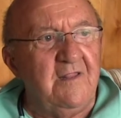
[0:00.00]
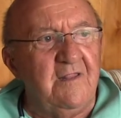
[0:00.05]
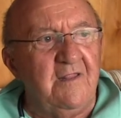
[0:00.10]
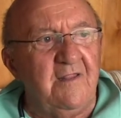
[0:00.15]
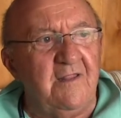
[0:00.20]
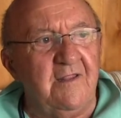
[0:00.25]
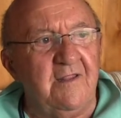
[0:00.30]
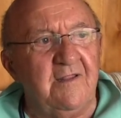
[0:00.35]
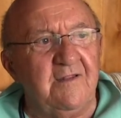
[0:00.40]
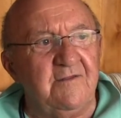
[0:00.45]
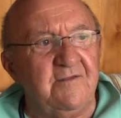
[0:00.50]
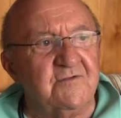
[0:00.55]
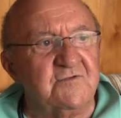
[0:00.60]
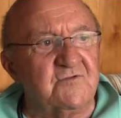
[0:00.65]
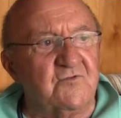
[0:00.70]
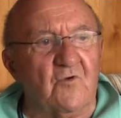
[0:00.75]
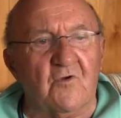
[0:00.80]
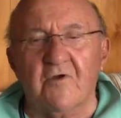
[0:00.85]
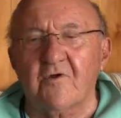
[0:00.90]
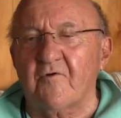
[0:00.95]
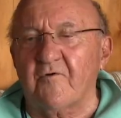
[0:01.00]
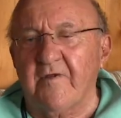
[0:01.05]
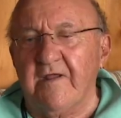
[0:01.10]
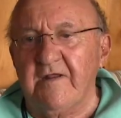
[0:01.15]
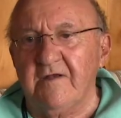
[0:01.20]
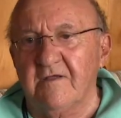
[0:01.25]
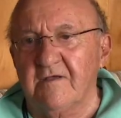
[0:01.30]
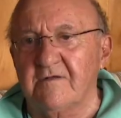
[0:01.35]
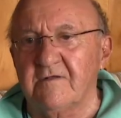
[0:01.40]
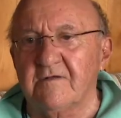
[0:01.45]
And you store
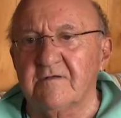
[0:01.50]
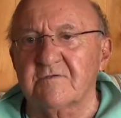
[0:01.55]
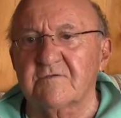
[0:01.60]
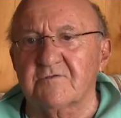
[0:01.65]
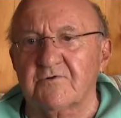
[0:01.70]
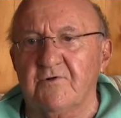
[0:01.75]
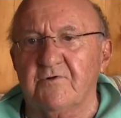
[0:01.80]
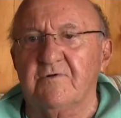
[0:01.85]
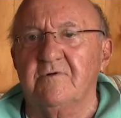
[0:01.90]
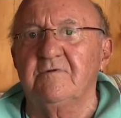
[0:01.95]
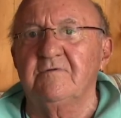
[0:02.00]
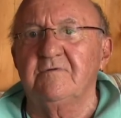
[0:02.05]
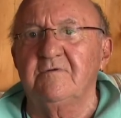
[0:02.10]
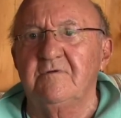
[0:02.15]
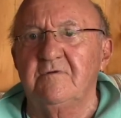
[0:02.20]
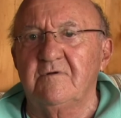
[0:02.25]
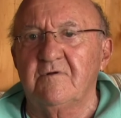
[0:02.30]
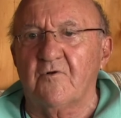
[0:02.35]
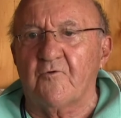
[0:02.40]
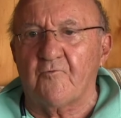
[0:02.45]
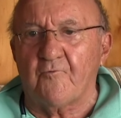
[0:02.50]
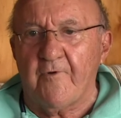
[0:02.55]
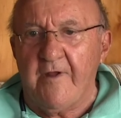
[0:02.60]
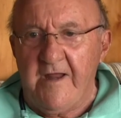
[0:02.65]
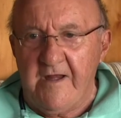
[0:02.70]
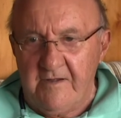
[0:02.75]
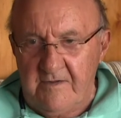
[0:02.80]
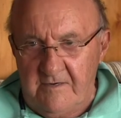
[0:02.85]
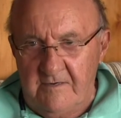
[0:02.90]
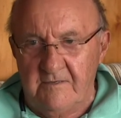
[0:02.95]
grain under certain
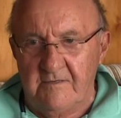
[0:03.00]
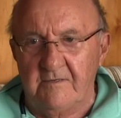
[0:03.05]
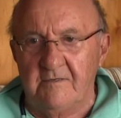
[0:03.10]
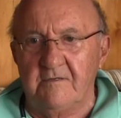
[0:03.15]
grade